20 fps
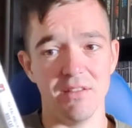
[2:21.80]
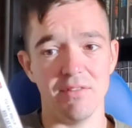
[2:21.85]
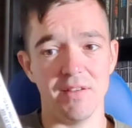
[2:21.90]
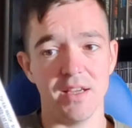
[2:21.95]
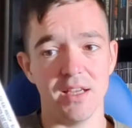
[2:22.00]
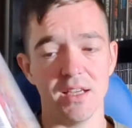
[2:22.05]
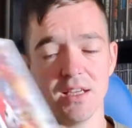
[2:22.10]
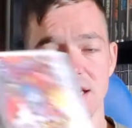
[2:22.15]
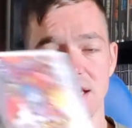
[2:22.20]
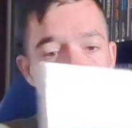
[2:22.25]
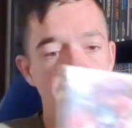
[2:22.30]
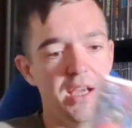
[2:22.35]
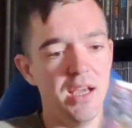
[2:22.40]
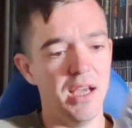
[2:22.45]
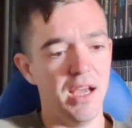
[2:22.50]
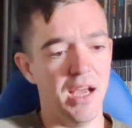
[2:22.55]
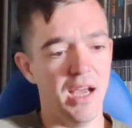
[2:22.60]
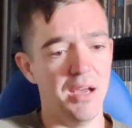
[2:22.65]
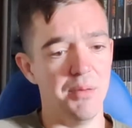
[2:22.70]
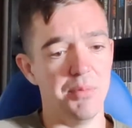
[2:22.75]
I think.
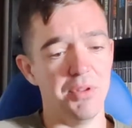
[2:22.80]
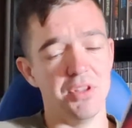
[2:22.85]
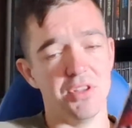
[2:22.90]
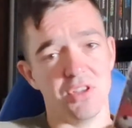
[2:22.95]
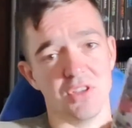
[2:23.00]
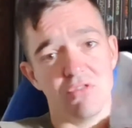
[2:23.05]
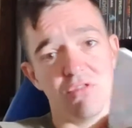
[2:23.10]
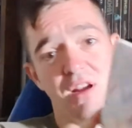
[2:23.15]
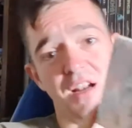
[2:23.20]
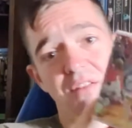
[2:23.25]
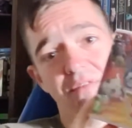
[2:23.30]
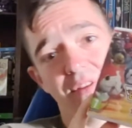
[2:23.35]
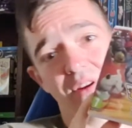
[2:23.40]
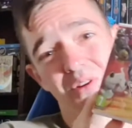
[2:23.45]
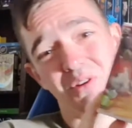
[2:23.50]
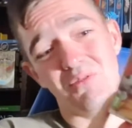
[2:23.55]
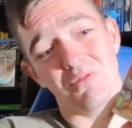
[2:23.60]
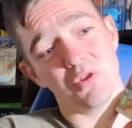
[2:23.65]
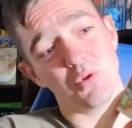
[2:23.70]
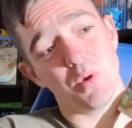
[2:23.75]
But there's a trading
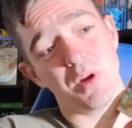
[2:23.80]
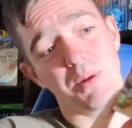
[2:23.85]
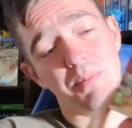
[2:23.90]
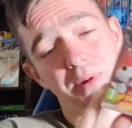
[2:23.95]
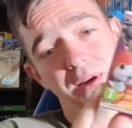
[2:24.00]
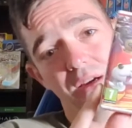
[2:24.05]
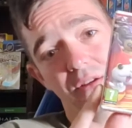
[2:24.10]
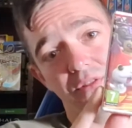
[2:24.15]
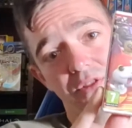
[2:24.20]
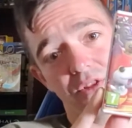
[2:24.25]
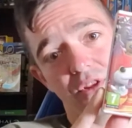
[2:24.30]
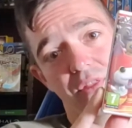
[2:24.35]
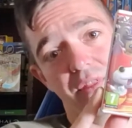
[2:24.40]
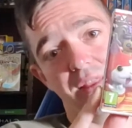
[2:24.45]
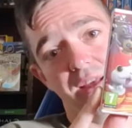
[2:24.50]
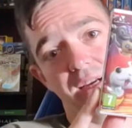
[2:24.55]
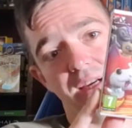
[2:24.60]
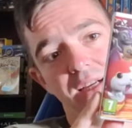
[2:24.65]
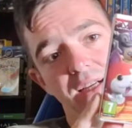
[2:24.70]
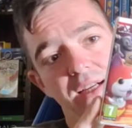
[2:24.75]
value of £20 on
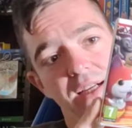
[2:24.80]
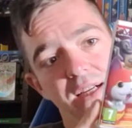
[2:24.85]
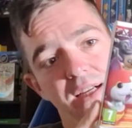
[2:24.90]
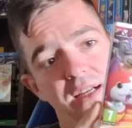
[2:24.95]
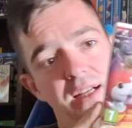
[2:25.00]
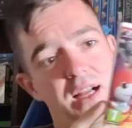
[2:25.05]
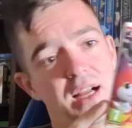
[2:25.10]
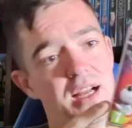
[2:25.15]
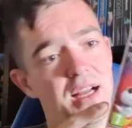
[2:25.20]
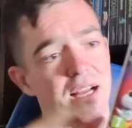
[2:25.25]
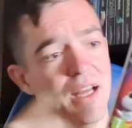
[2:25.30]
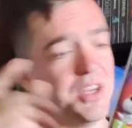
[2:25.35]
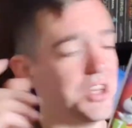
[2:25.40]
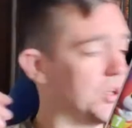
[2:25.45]
that. I